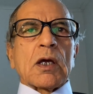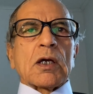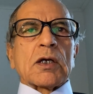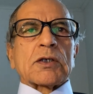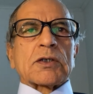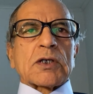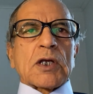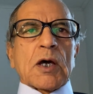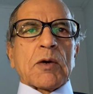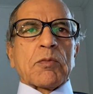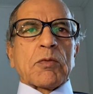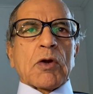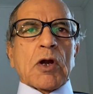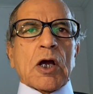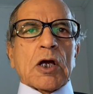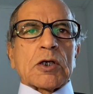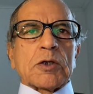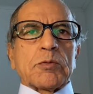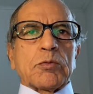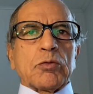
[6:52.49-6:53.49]
Some
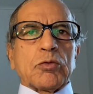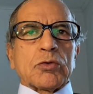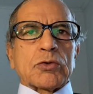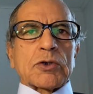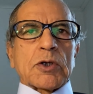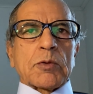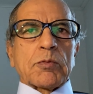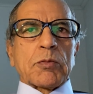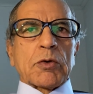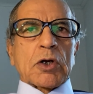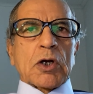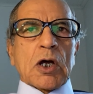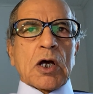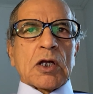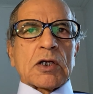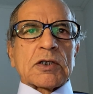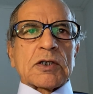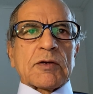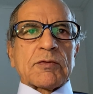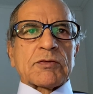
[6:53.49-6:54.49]
Rajputs and
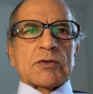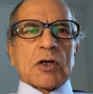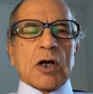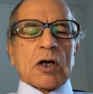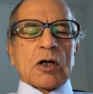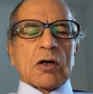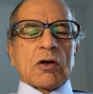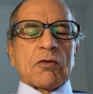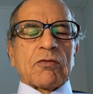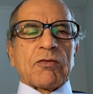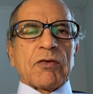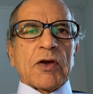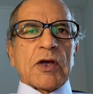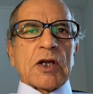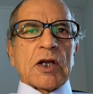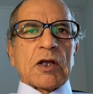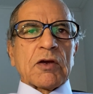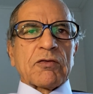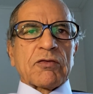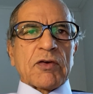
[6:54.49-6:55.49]
Pathans have started
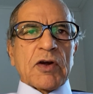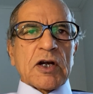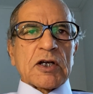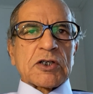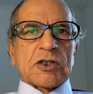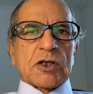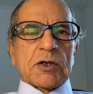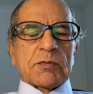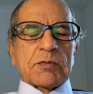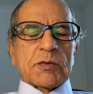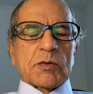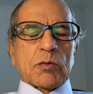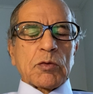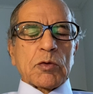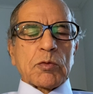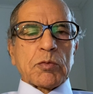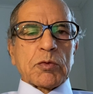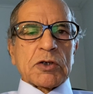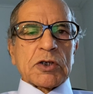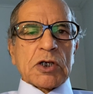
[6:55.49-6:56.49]
feigning friendships
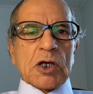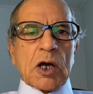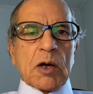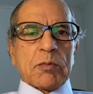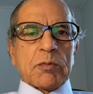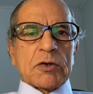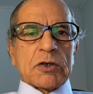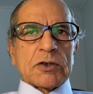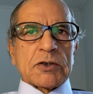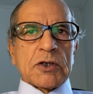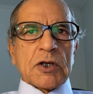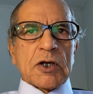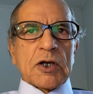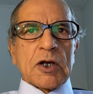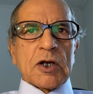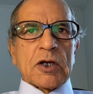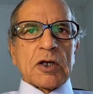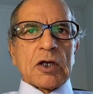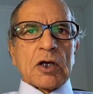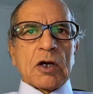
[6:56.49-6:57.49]
with Punjabis in
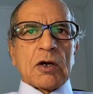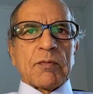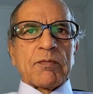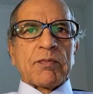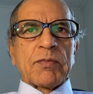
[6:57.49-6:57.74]
India.